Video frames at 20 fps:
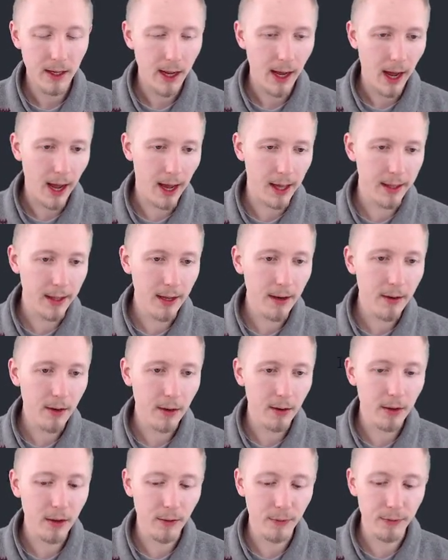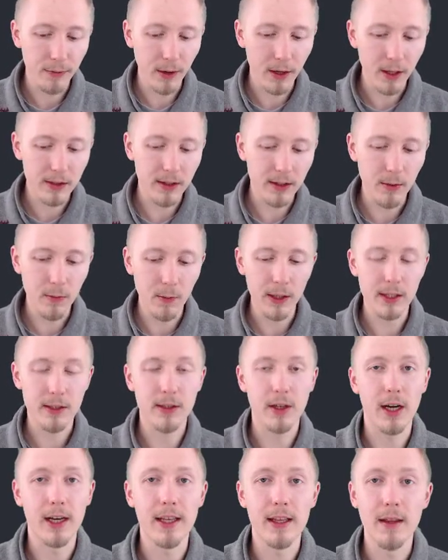And then the first thing we
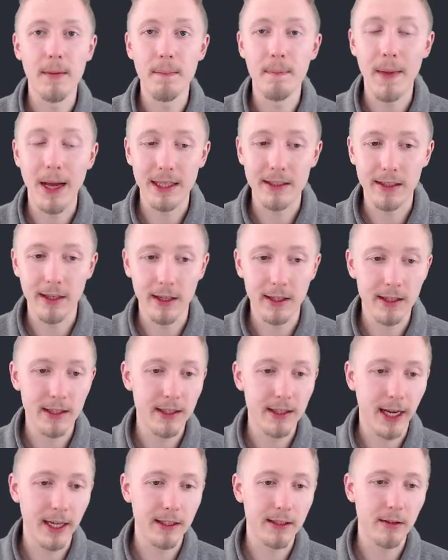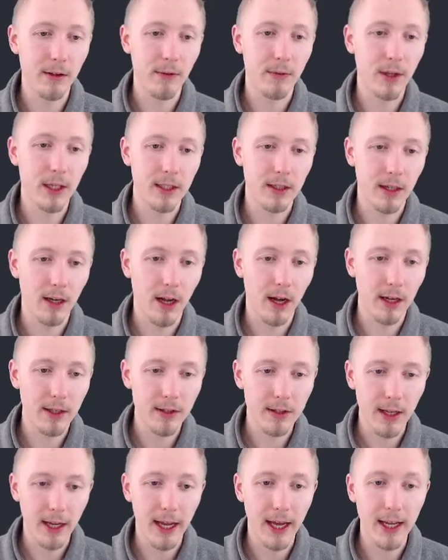assign in the metadata of this
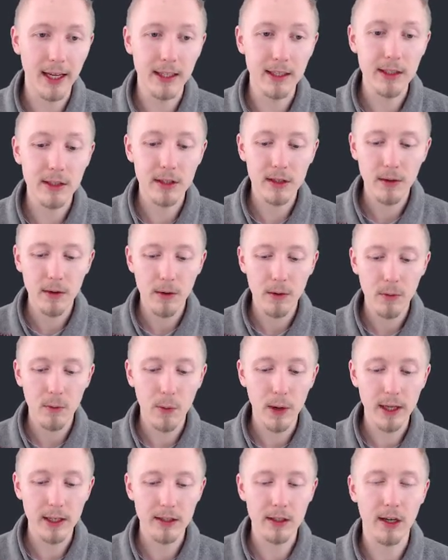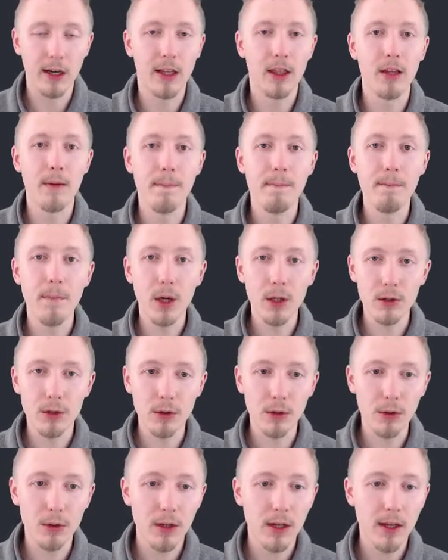class is we assign the
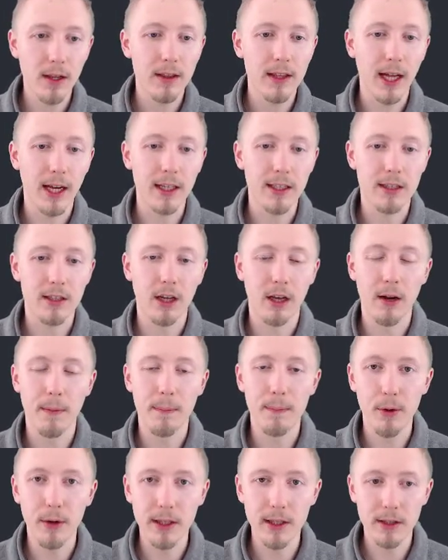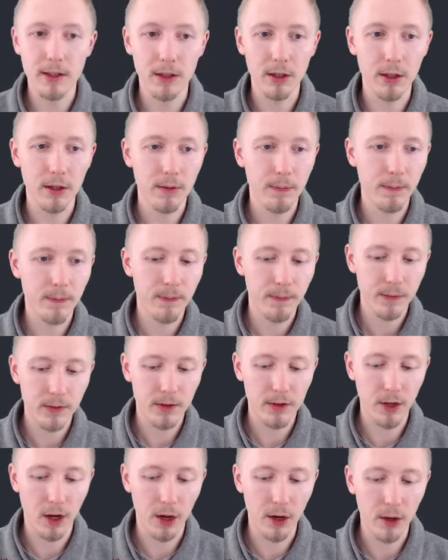model that it's going to point to.
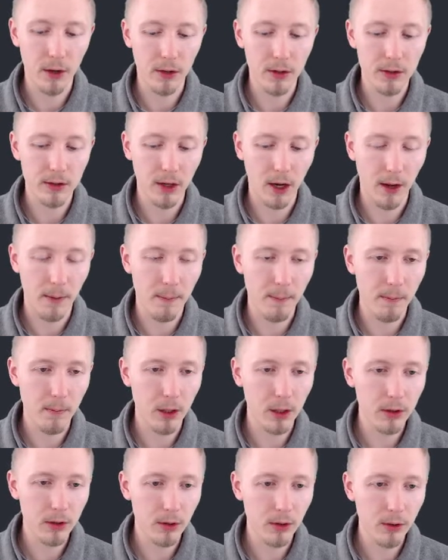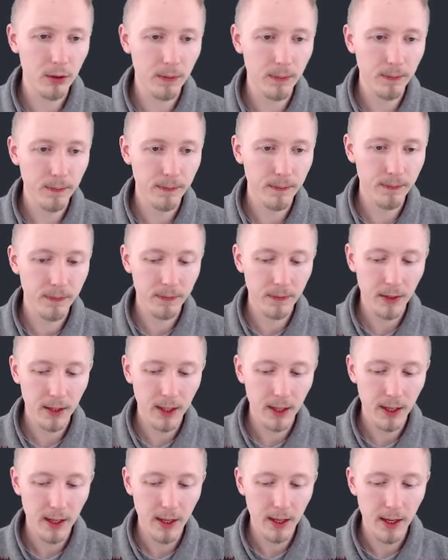So type model,
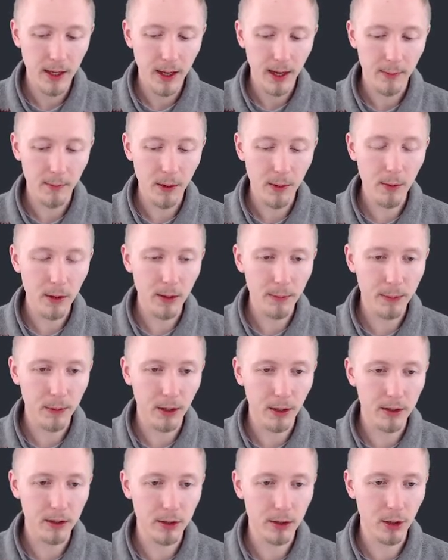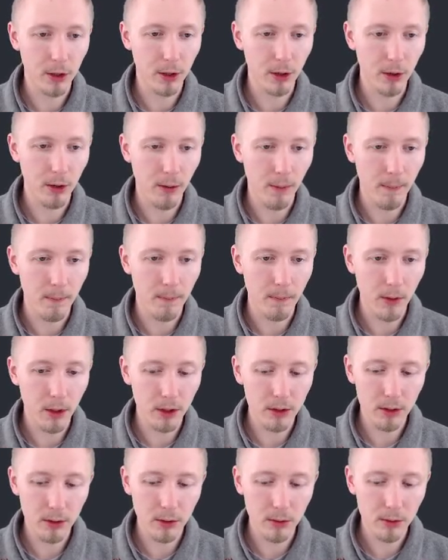and we want to point to
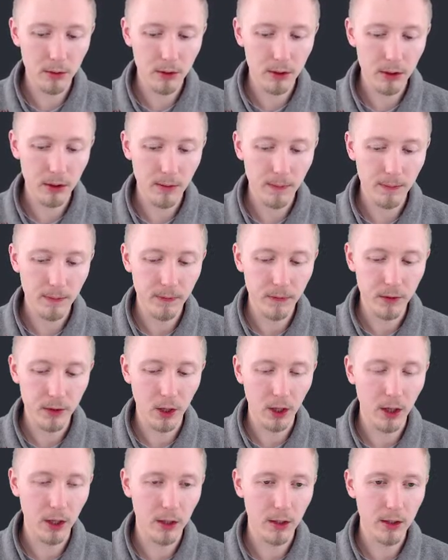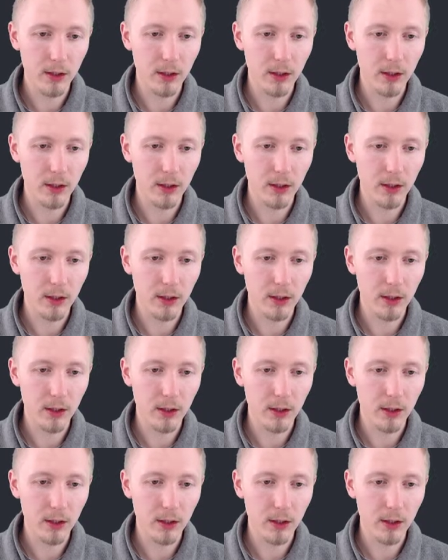models.userProfile.